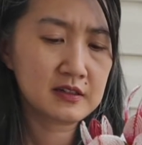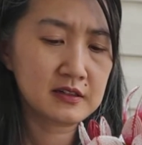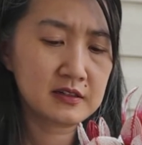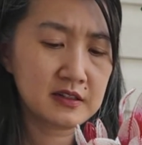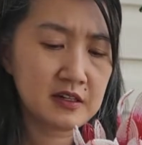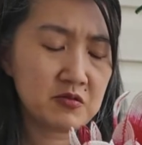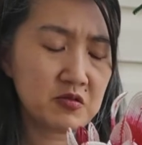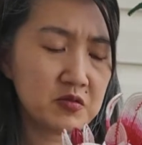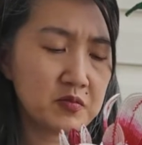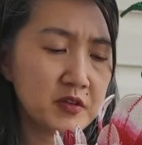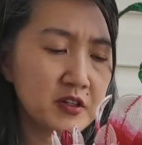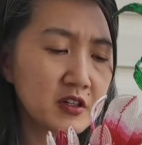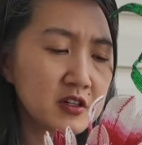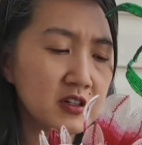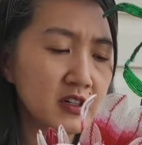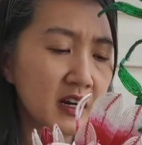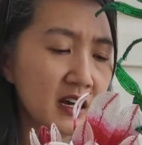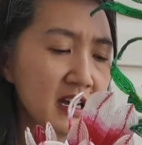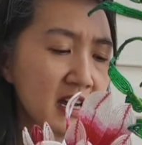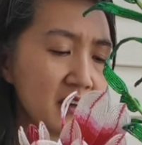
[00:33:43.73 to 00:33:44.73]
That would be
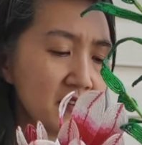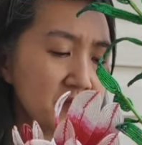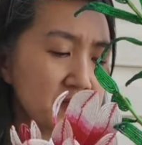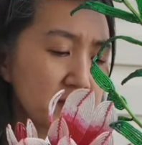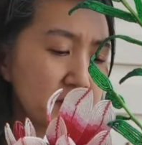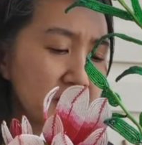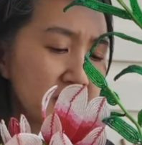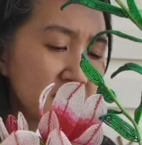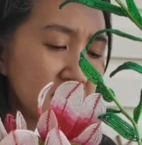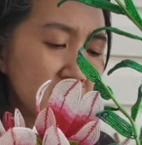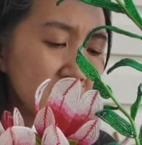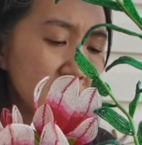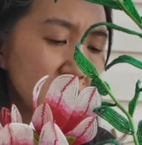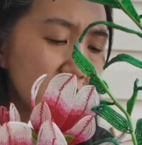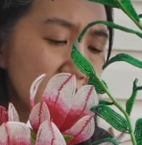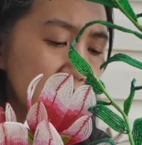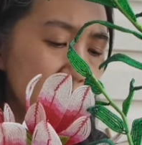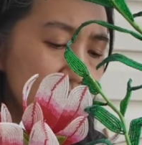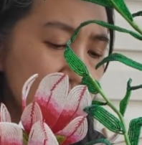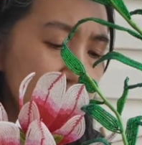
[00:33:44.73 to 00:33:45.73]
good. I have peace
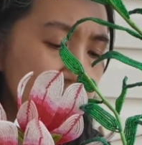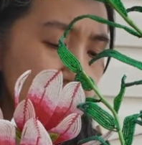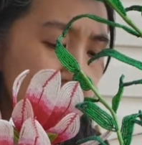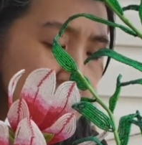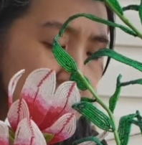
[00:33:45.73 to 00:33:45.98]
lilies.